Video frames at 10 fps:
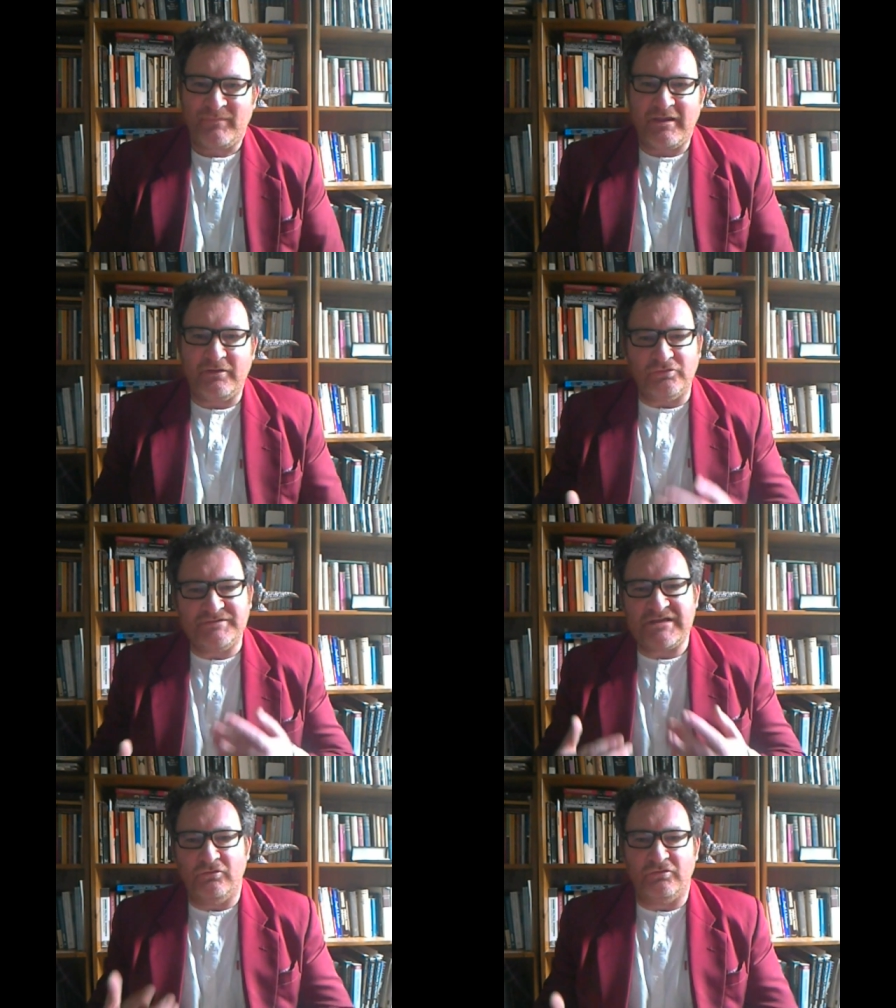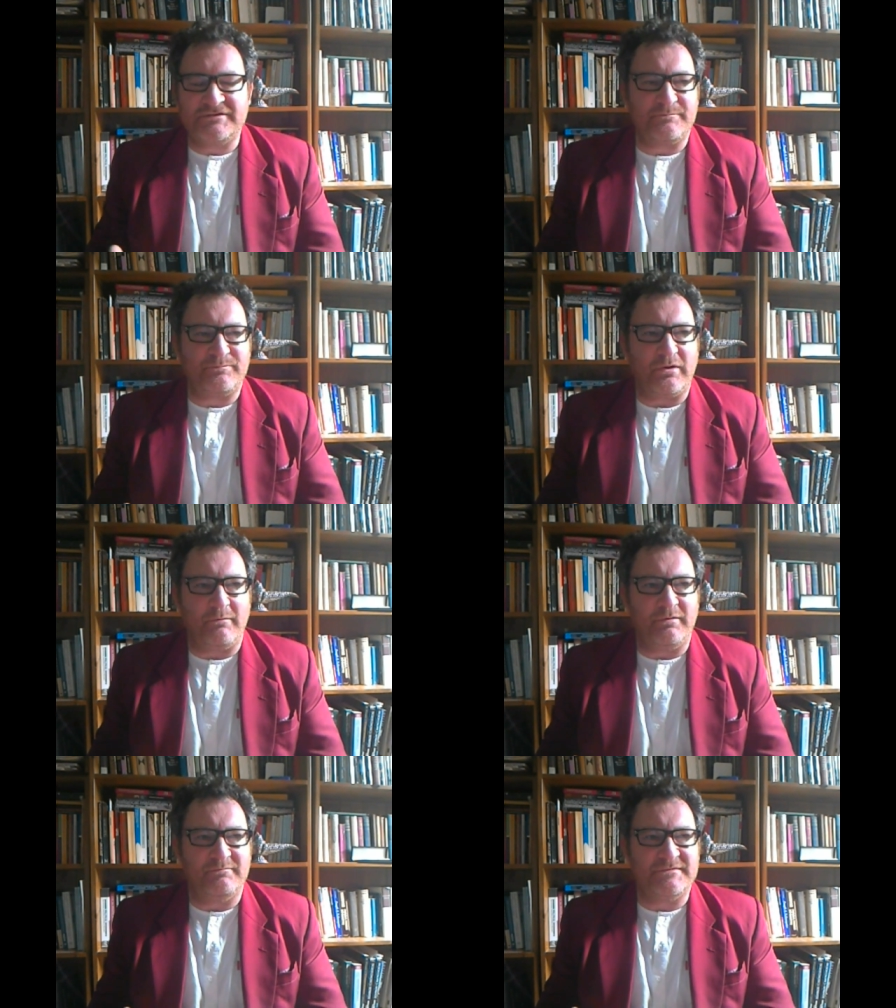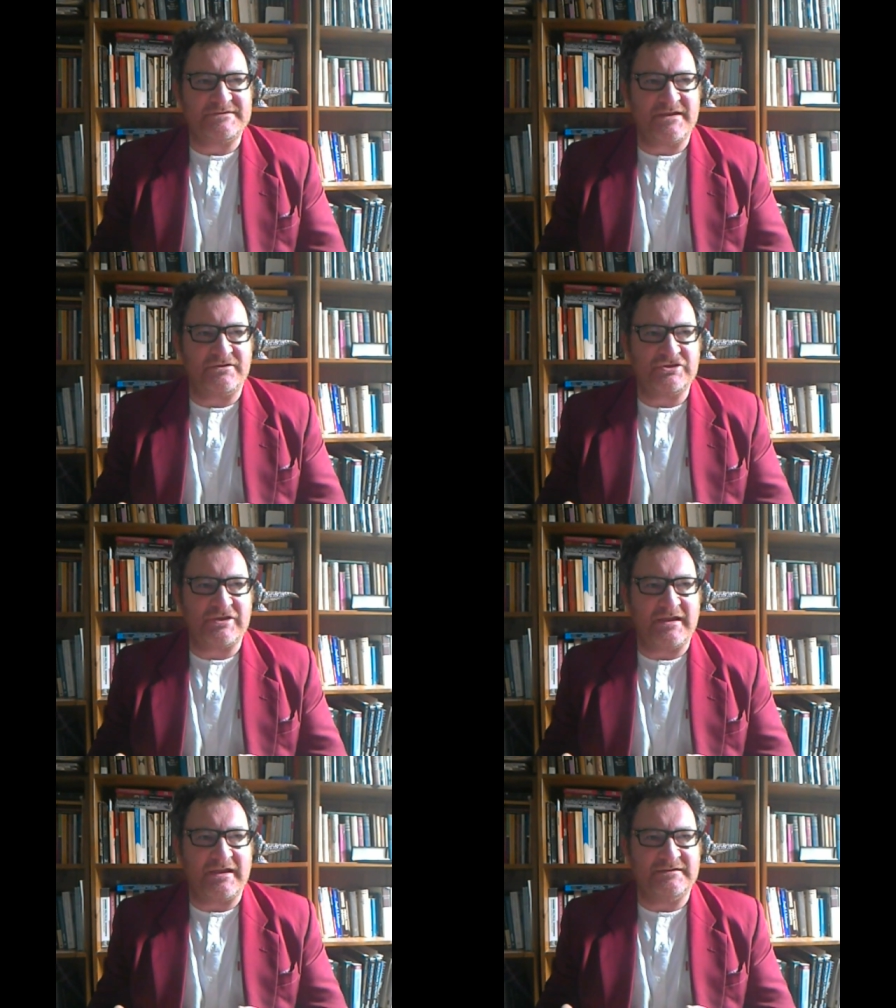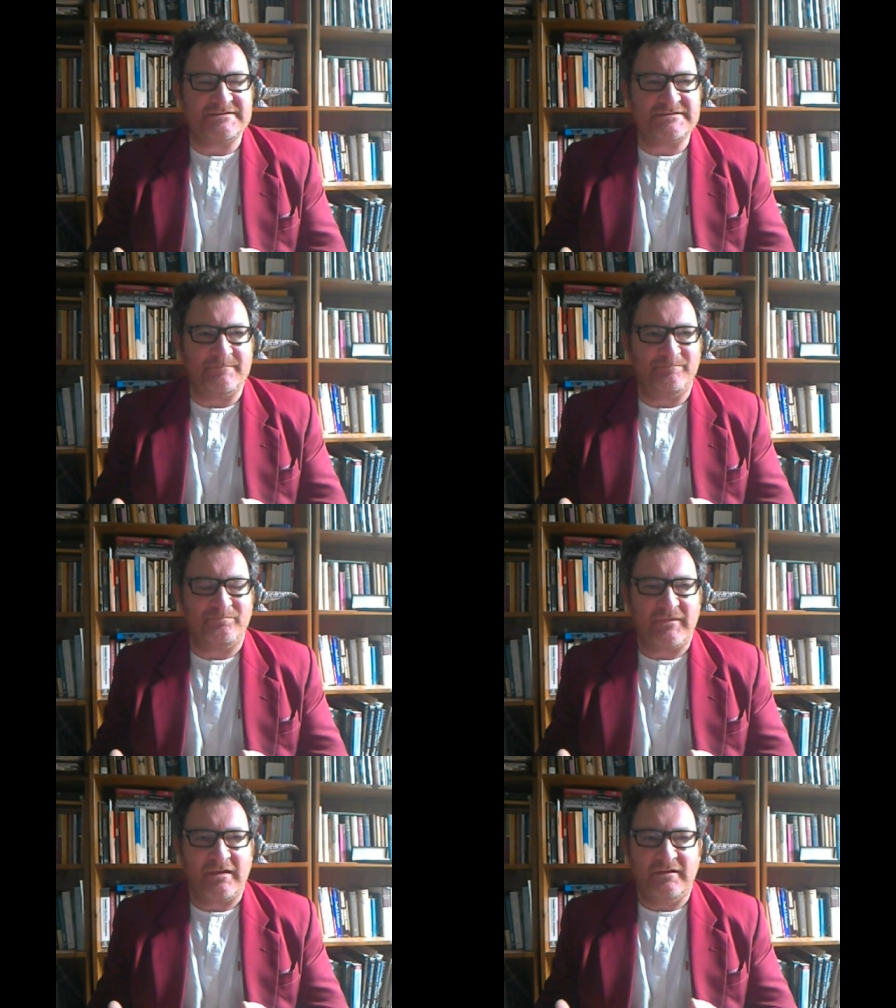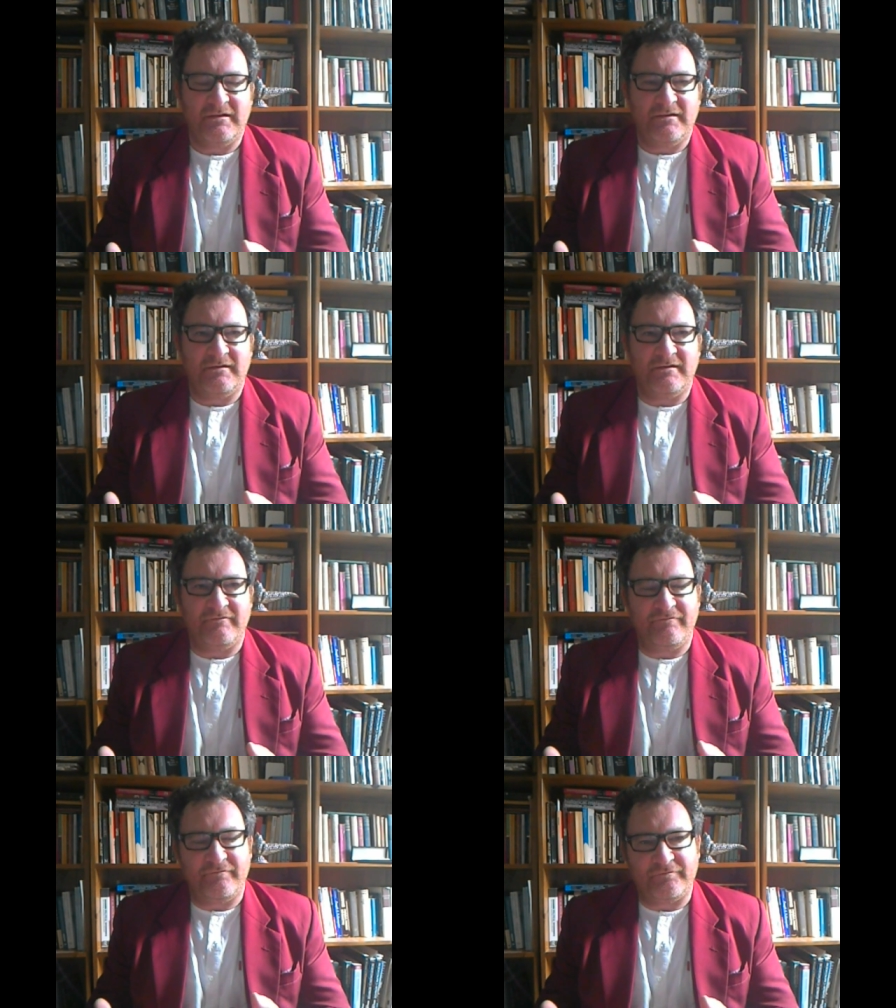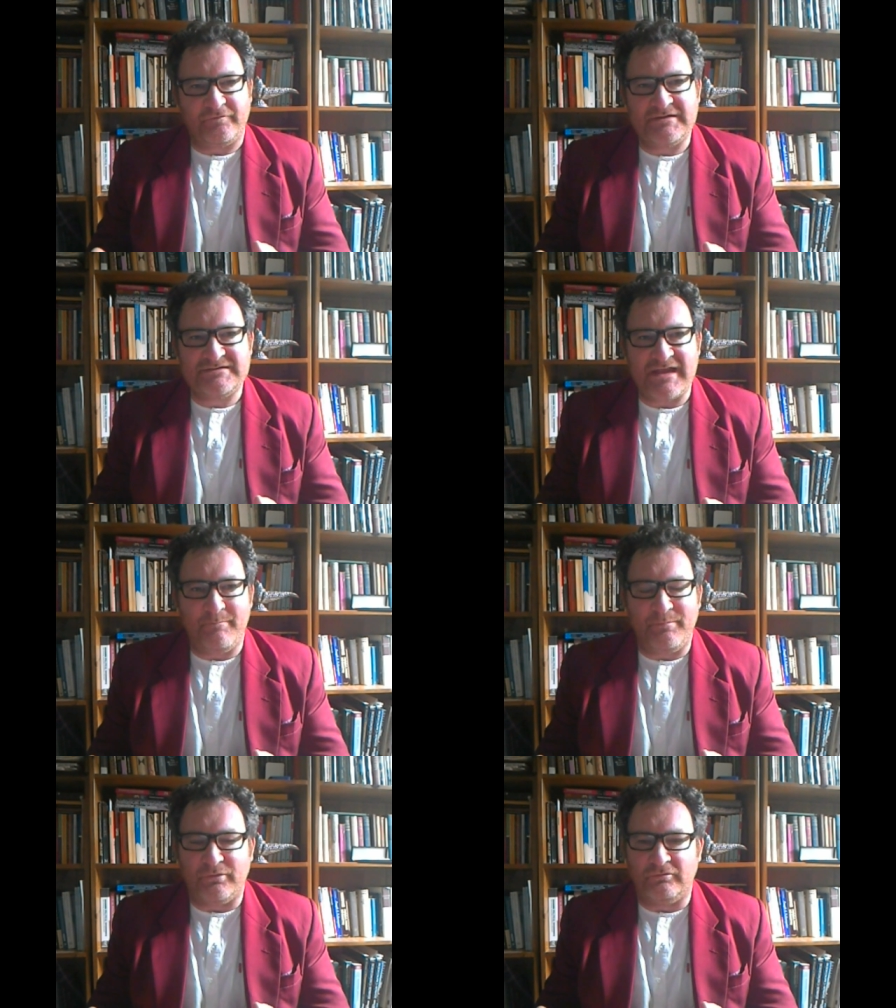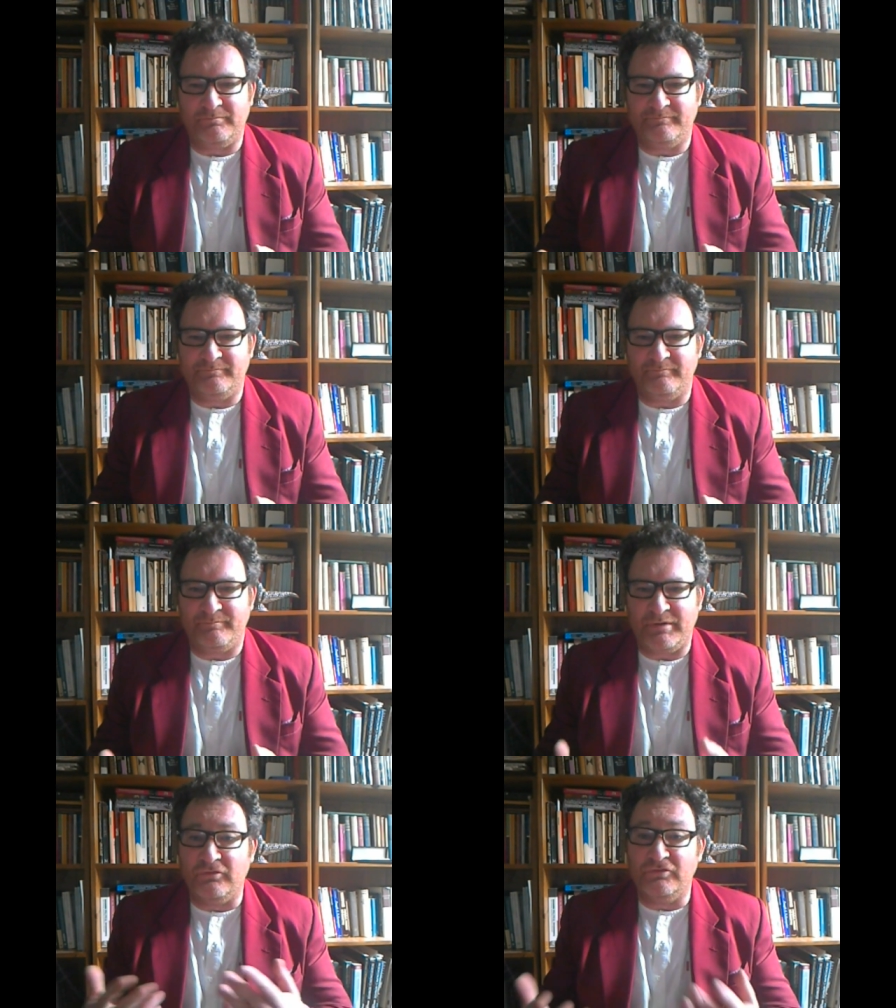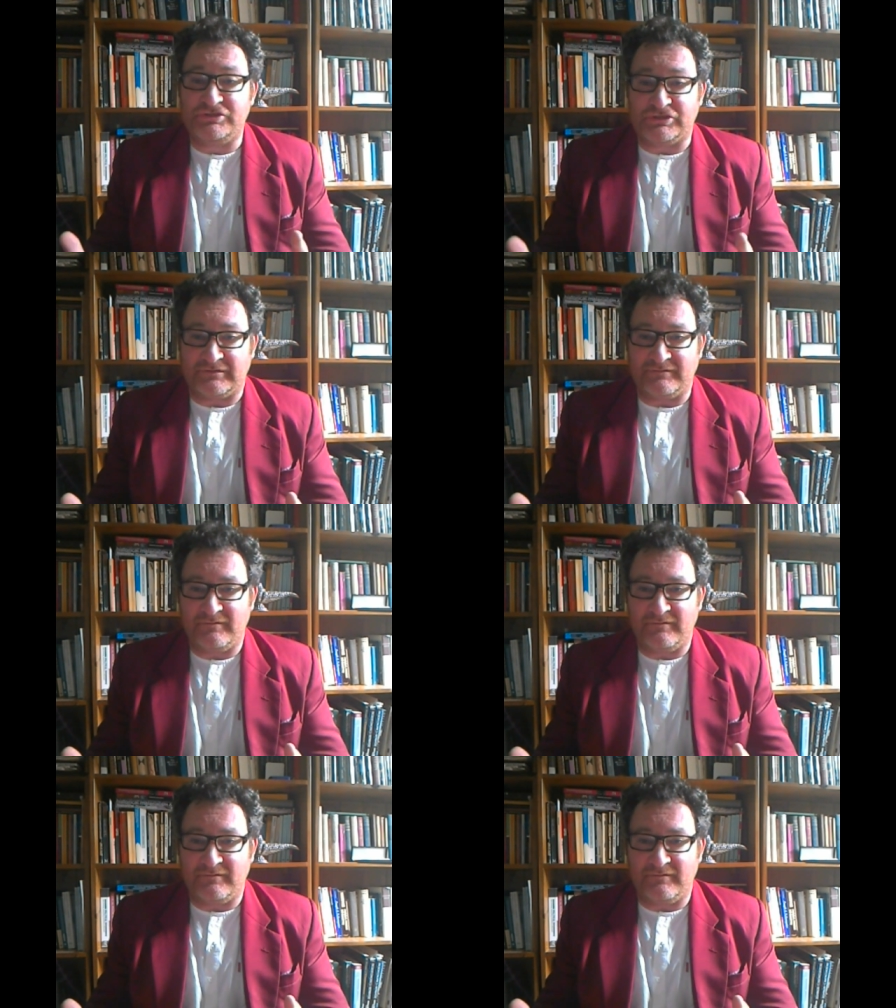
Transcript: It also looks at problems such as, for example, pollution